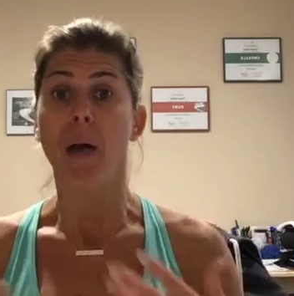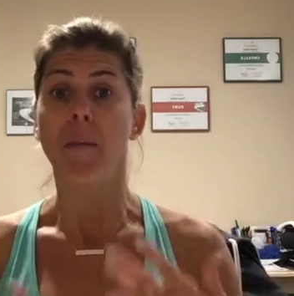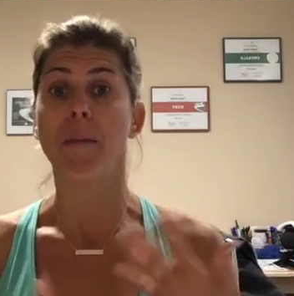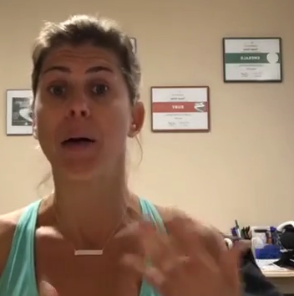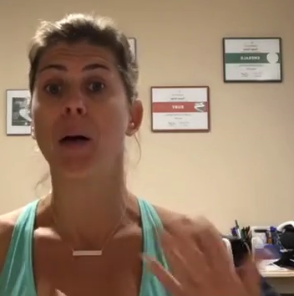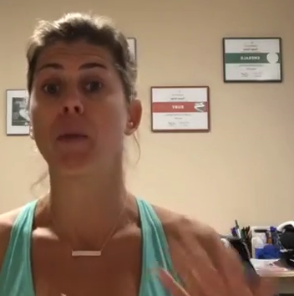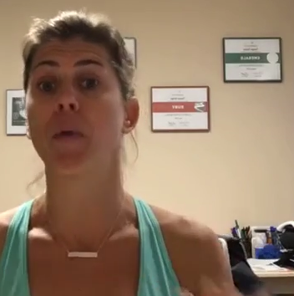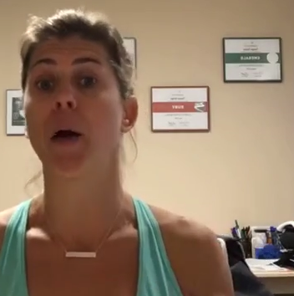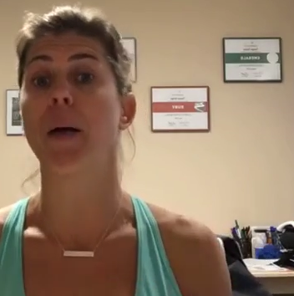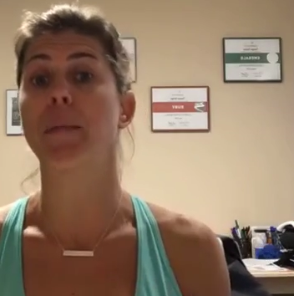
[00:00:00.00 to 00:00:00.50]

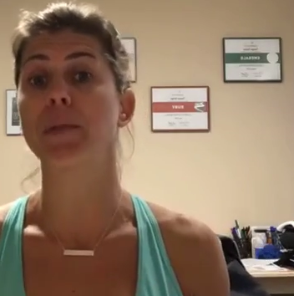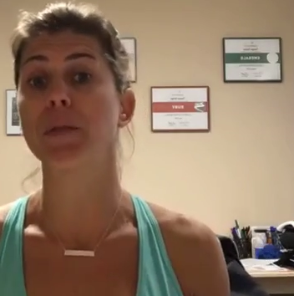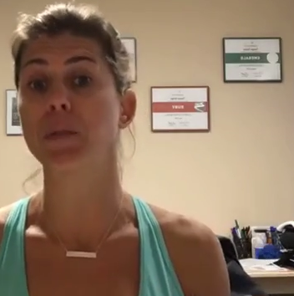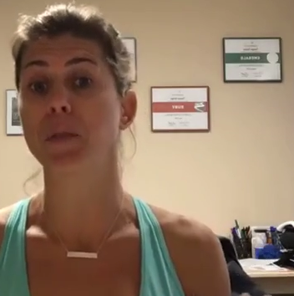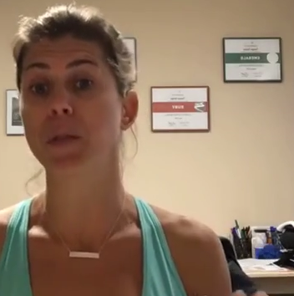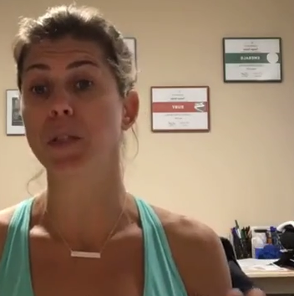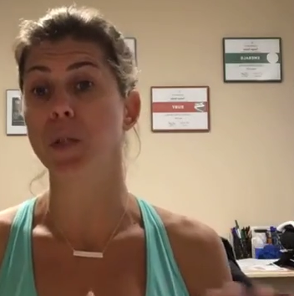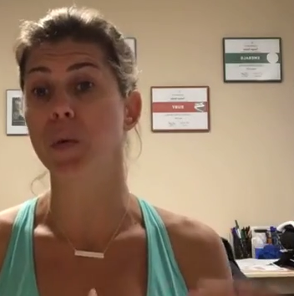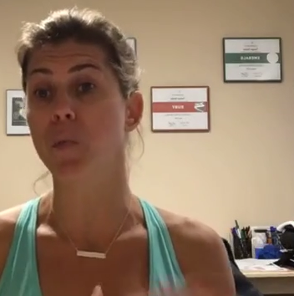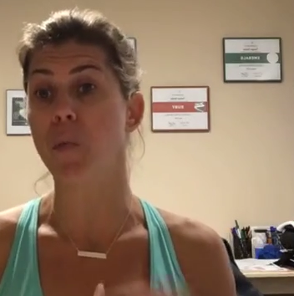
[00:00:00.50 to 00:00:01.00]
Mel Robbins
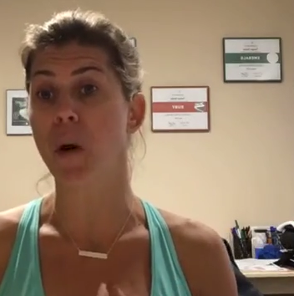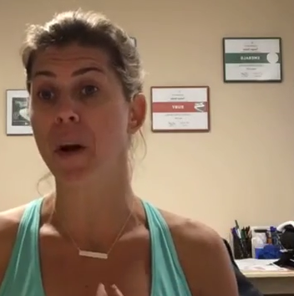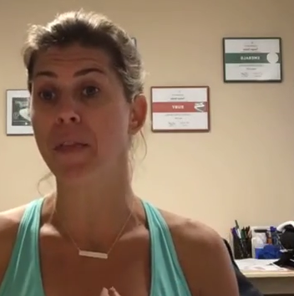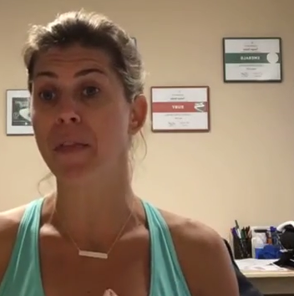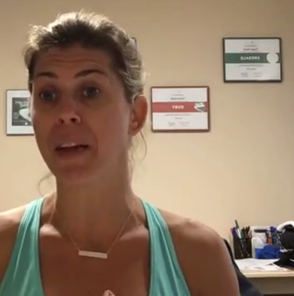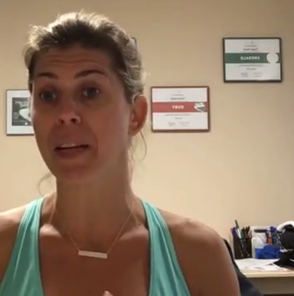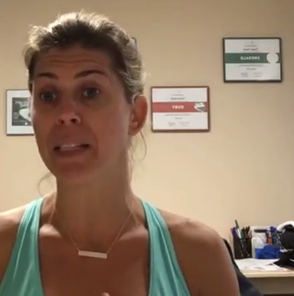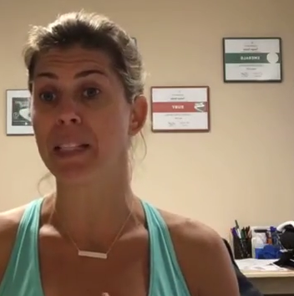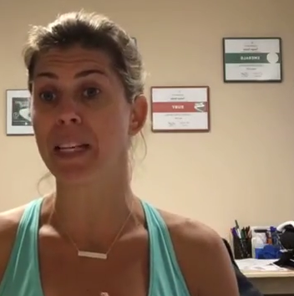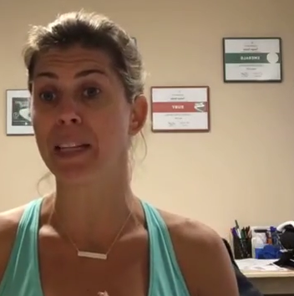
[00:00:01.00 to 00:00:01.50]
was the
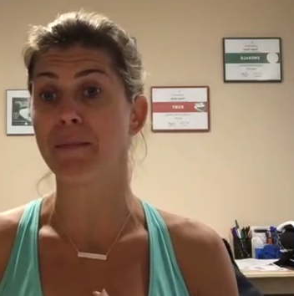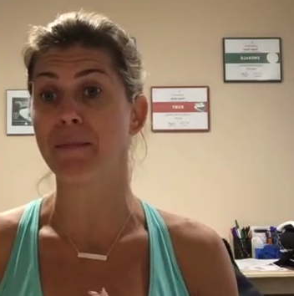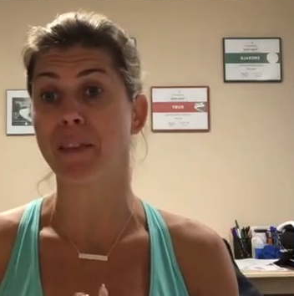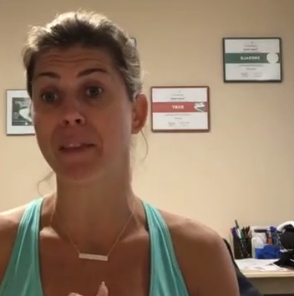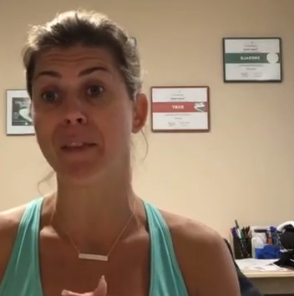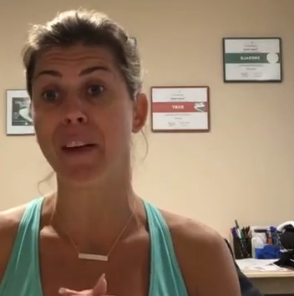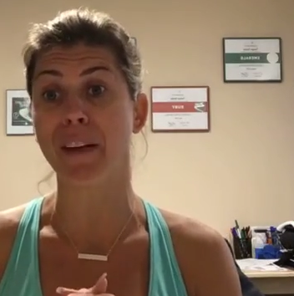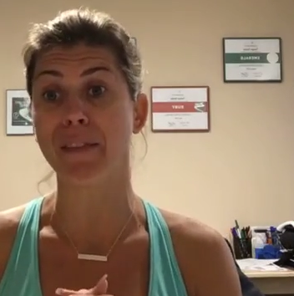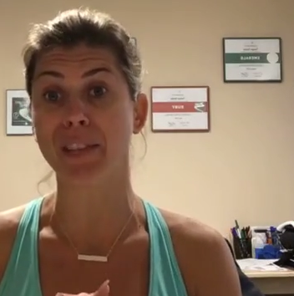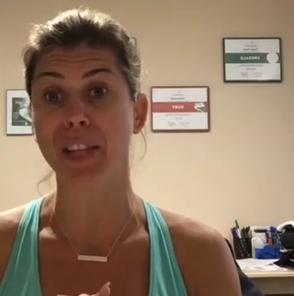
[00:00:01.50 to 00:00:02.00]
one that did
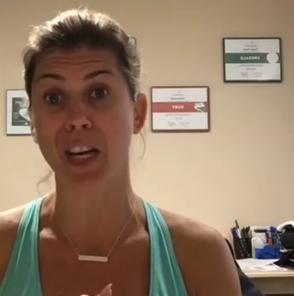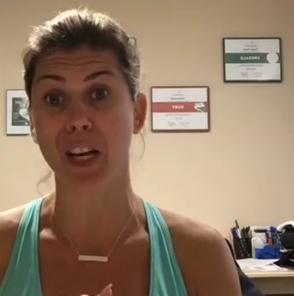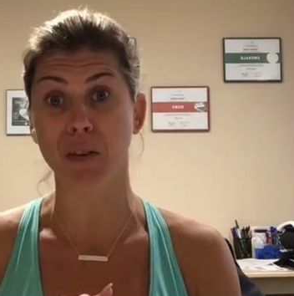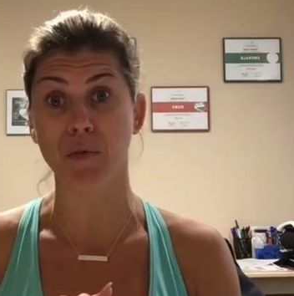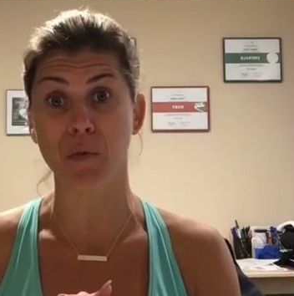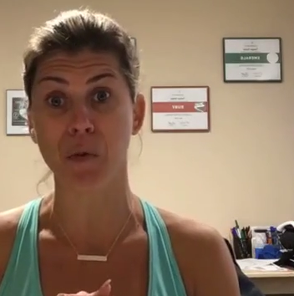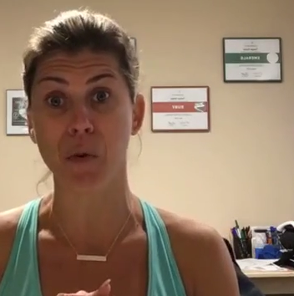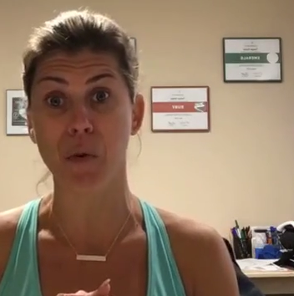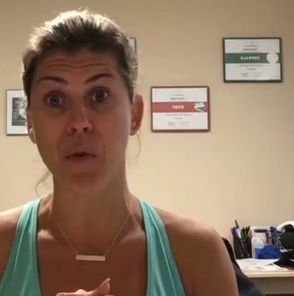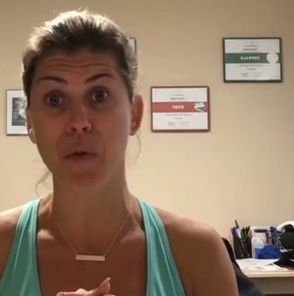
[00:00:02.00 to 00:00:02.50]
the five
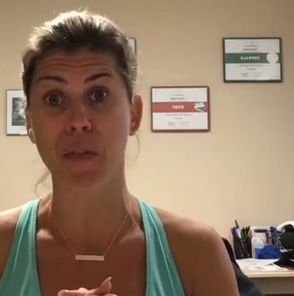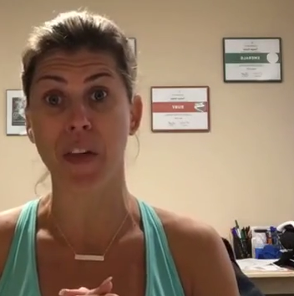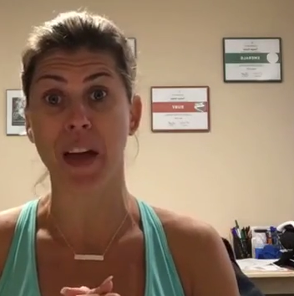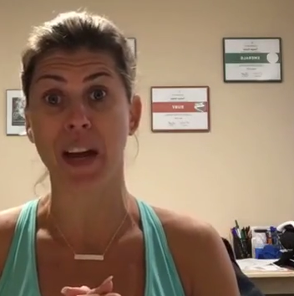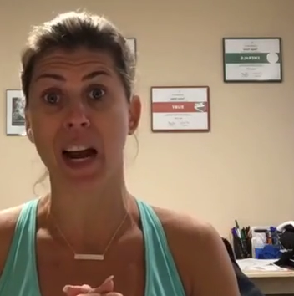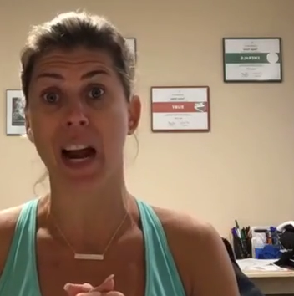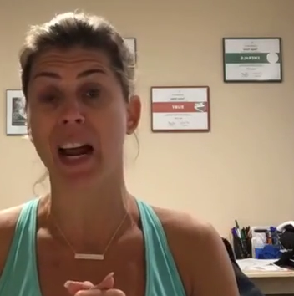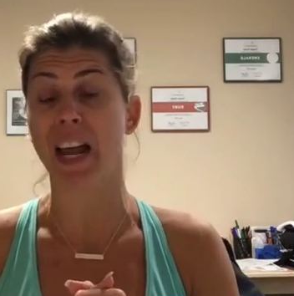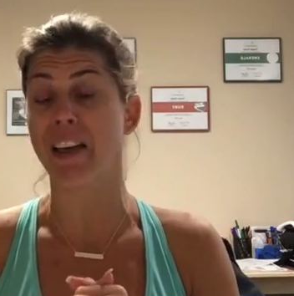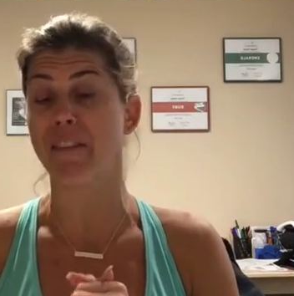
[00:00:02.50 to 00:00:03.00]
second rule
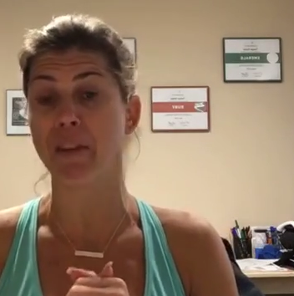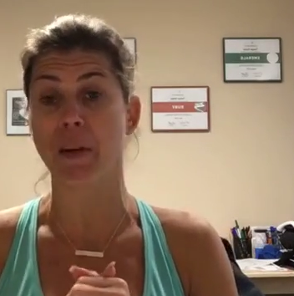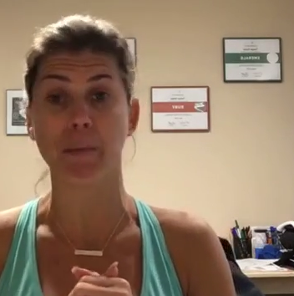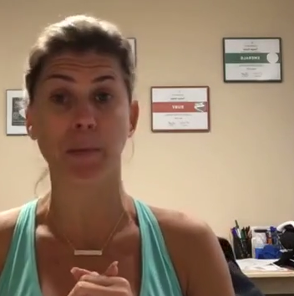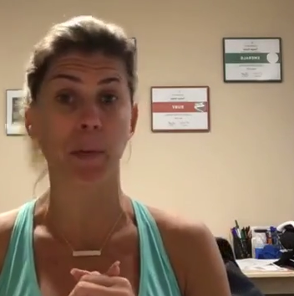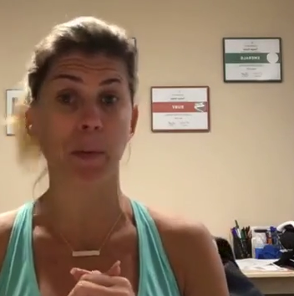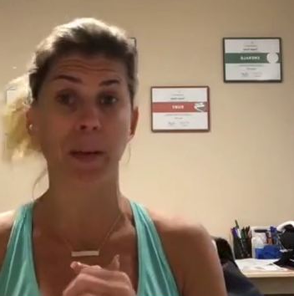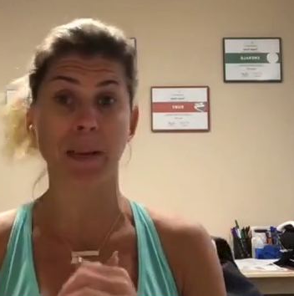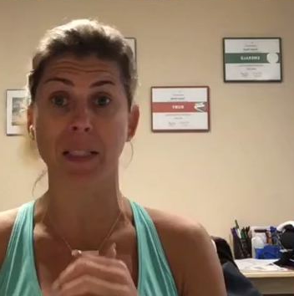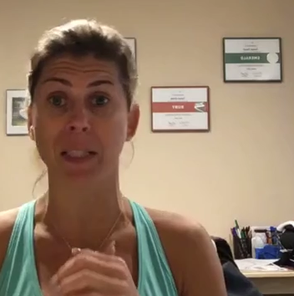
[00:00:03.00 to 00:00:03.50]
that I have
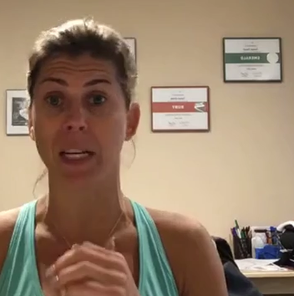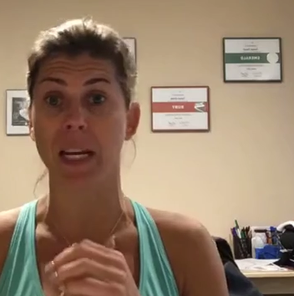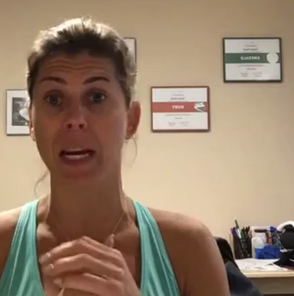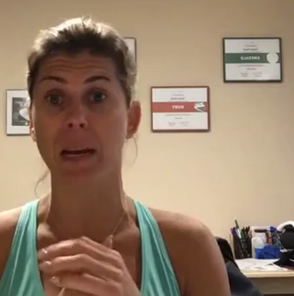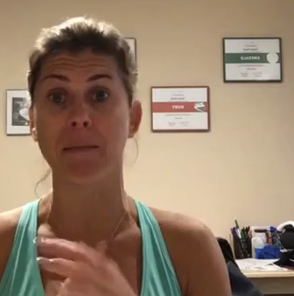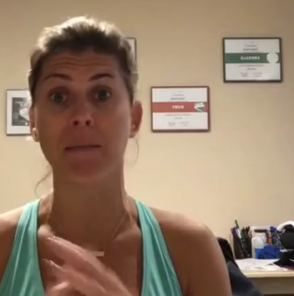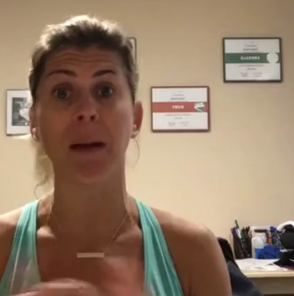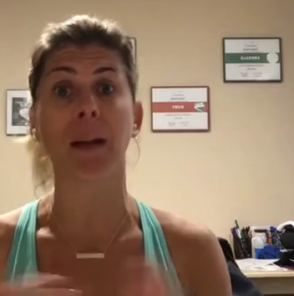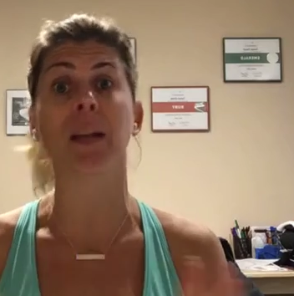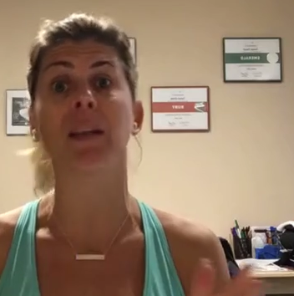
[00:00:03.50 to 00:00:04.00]
implemented
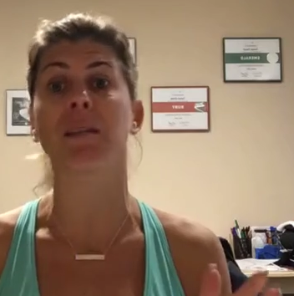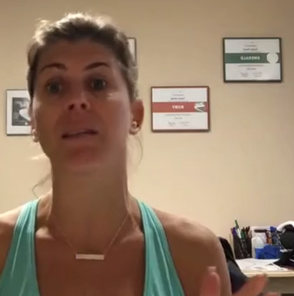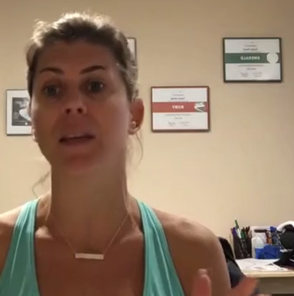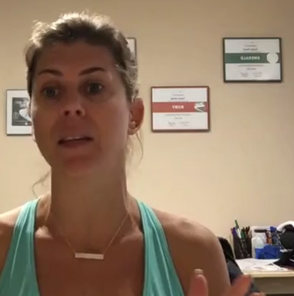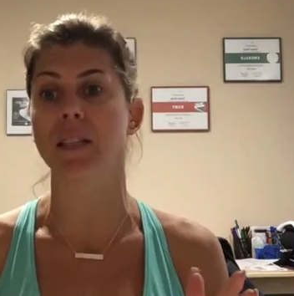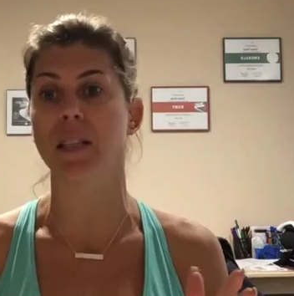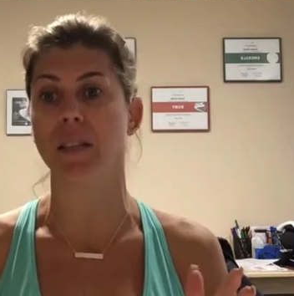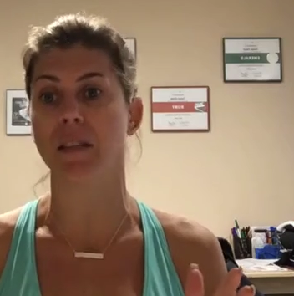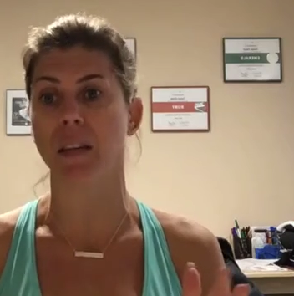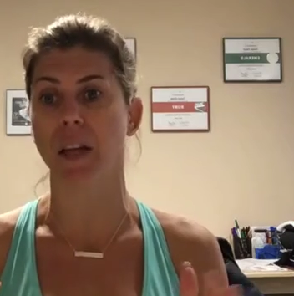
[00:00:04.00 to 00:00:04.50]
in many
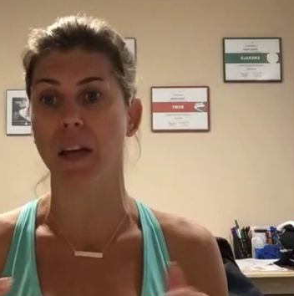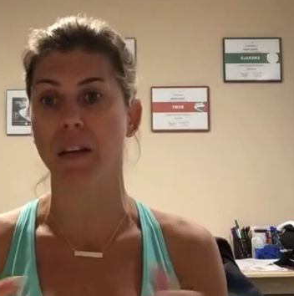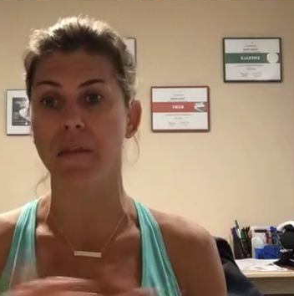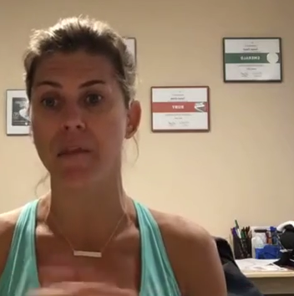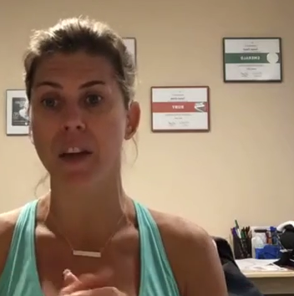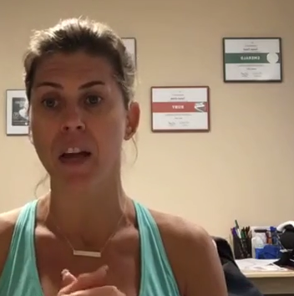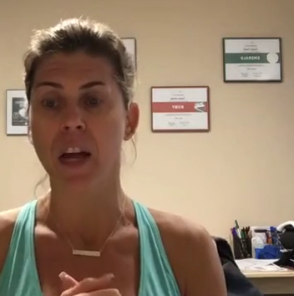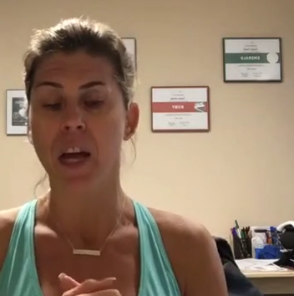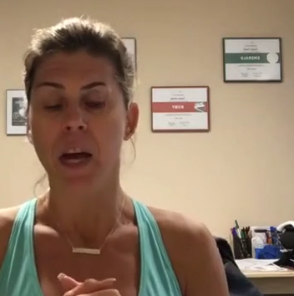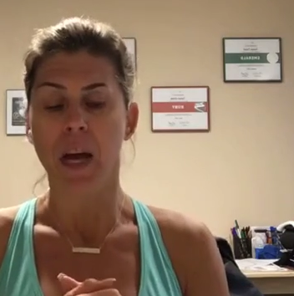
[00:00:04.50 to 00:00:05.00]
things in
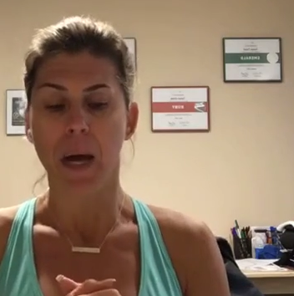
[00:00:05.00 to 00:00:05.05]
life.